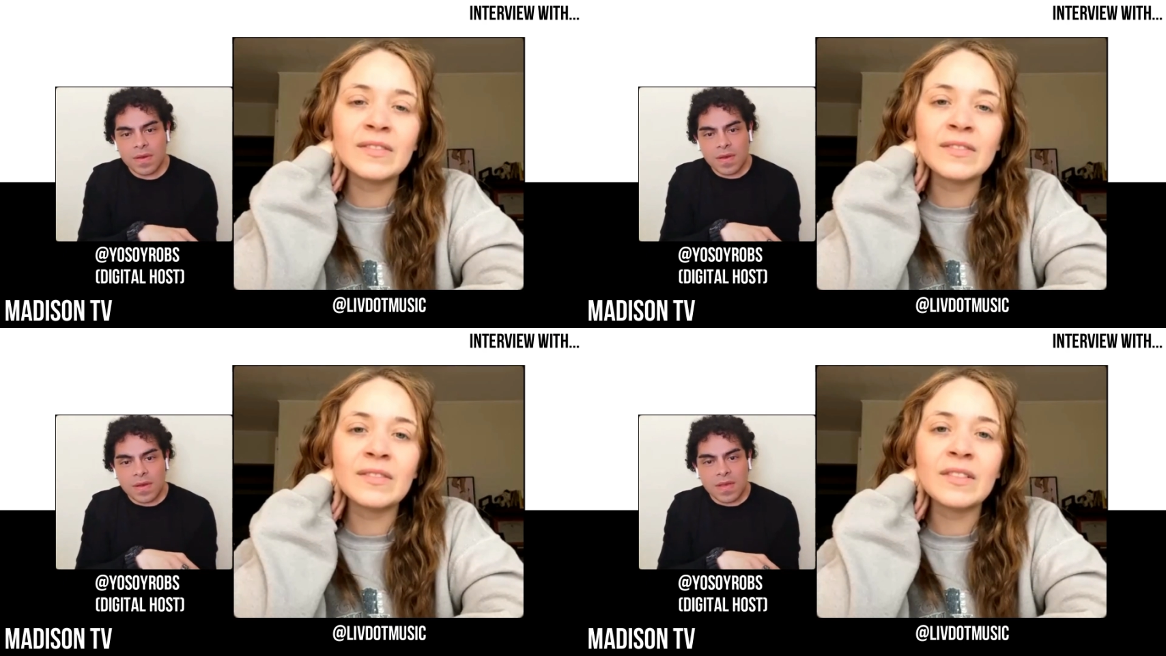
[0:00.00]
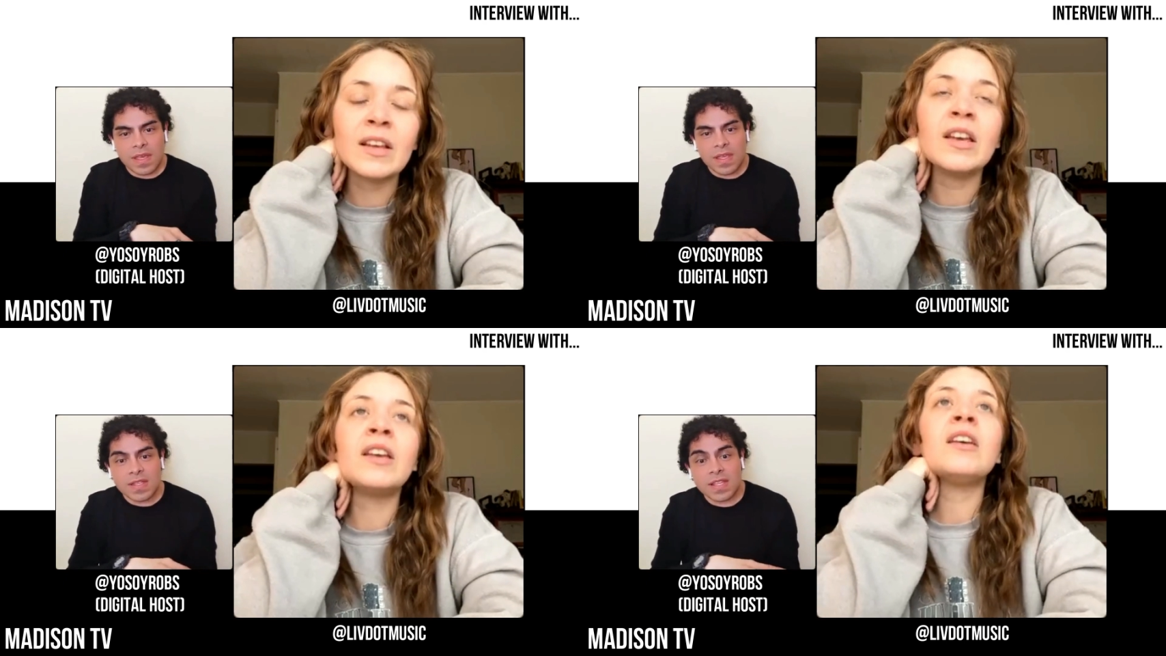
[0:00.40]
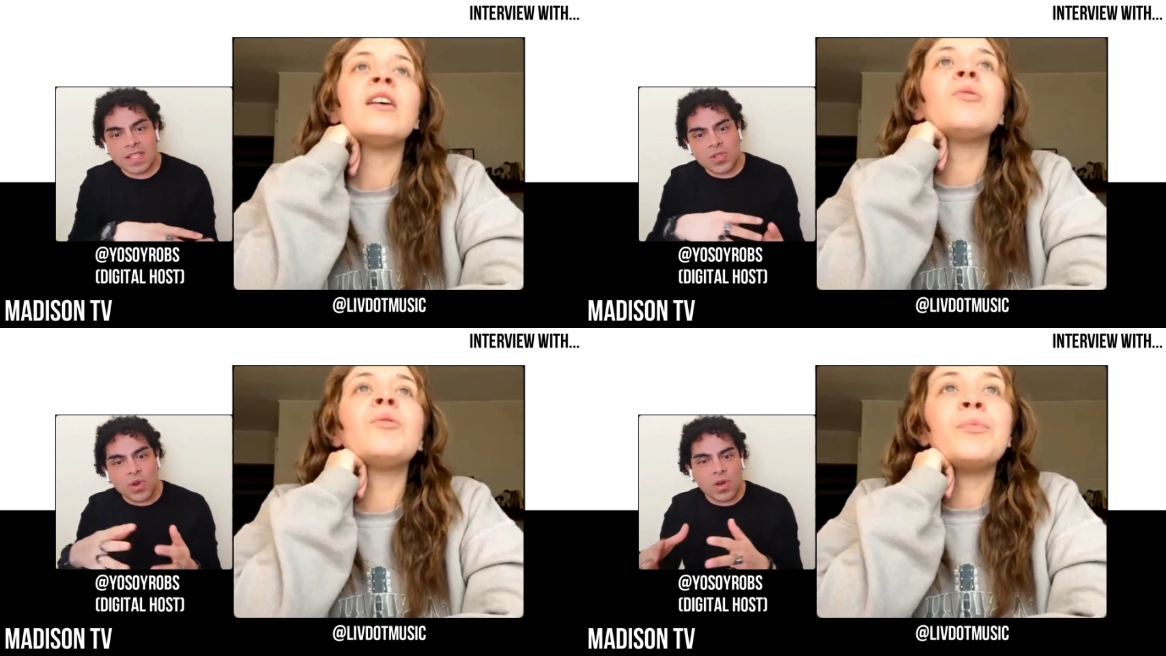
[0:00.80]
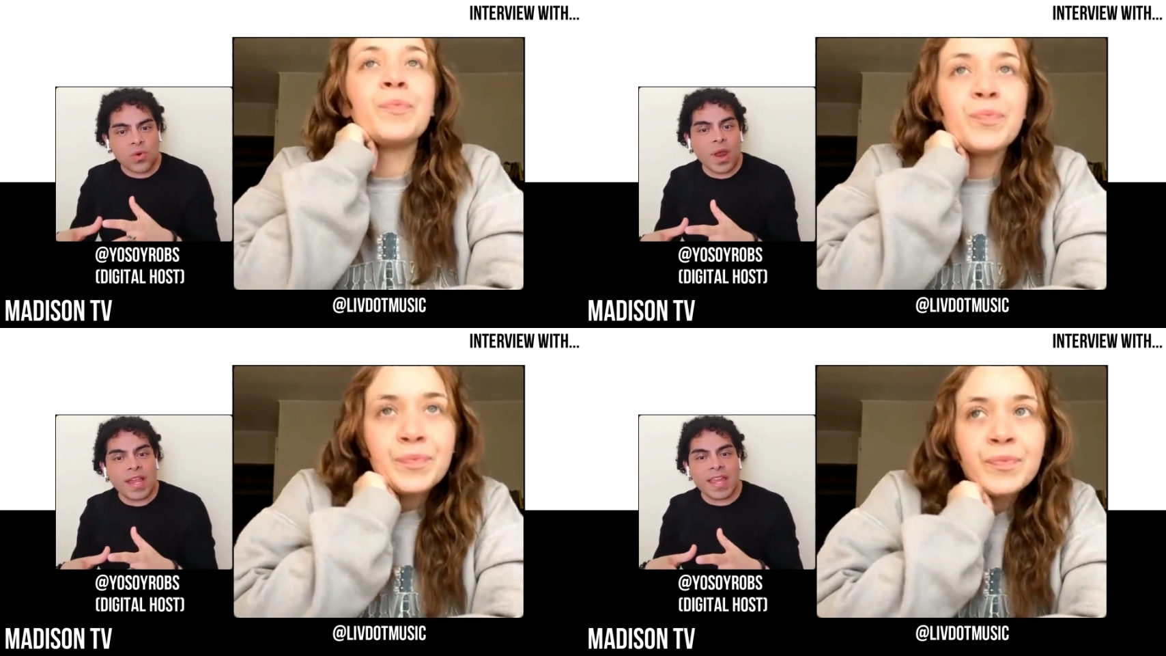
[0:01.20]
Speaker 1: Since you are
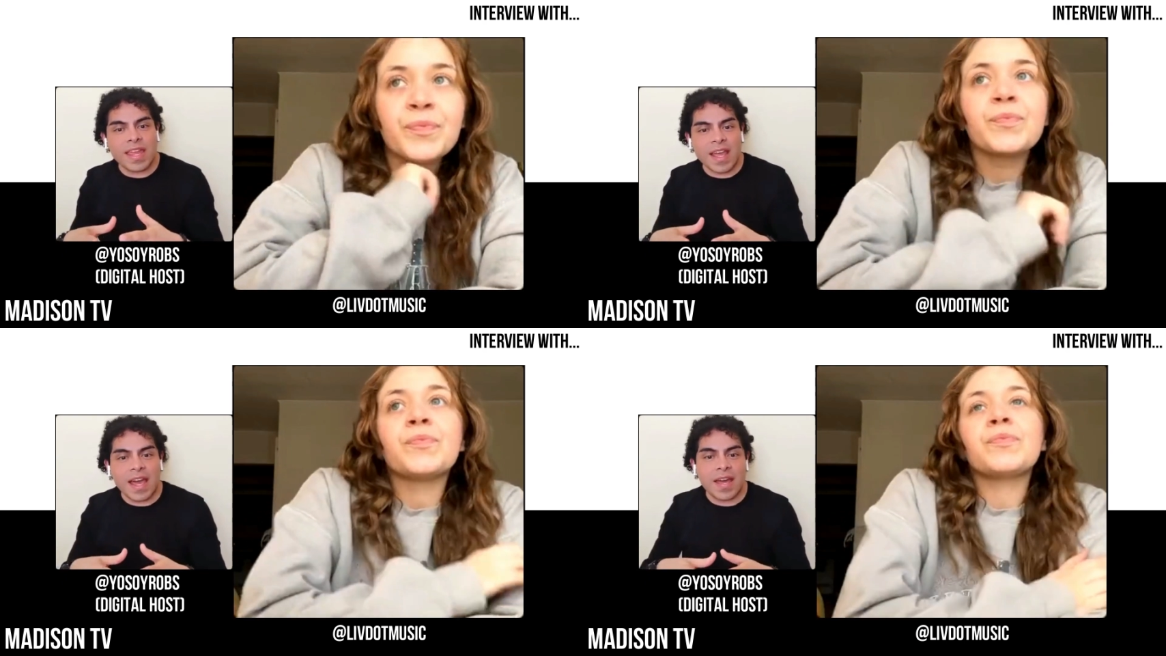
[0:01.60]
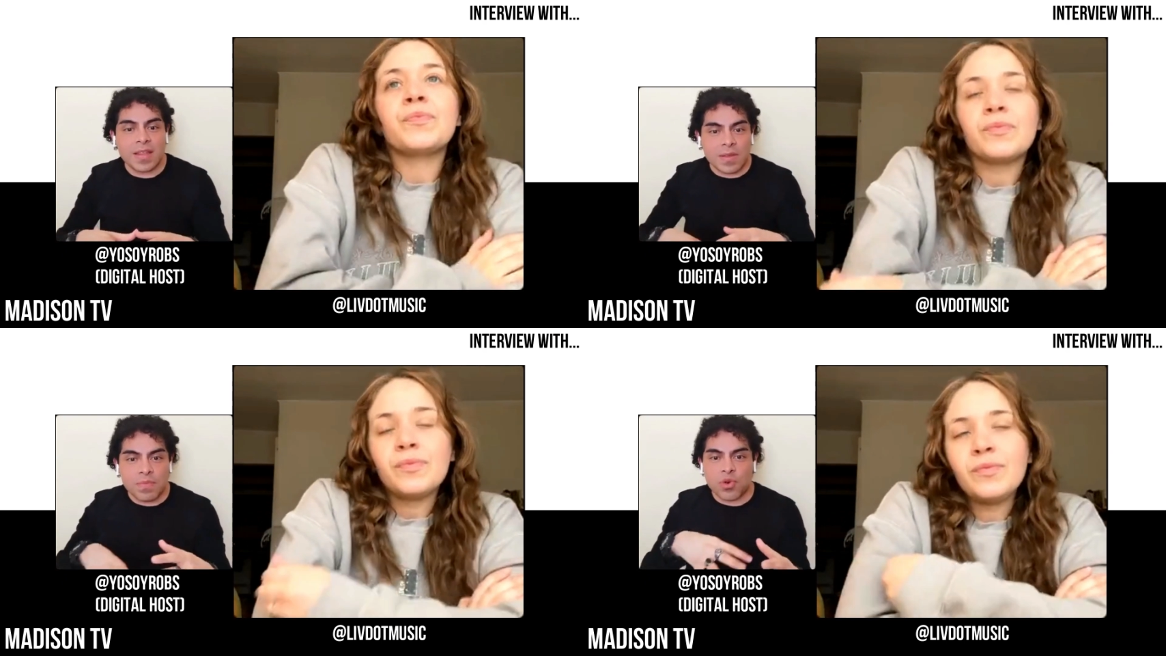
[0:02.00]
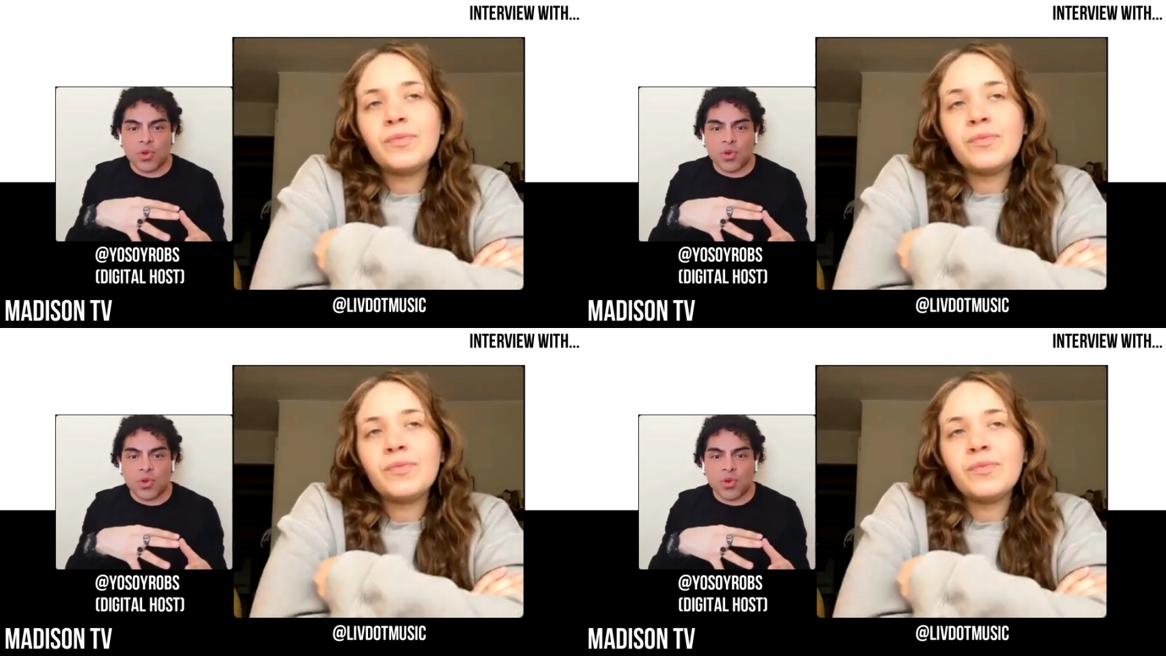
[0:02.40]
writing and